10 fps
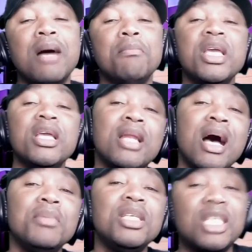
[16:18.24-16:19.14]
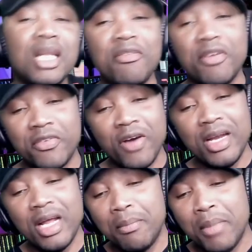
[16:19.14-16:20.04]
Meaning
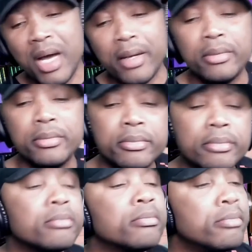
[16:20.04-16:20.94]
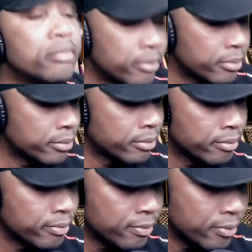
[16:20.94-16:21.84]
you getting removed from
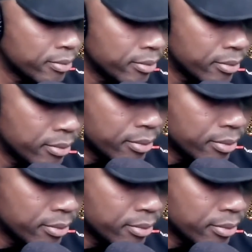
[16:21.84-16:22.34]
the group never have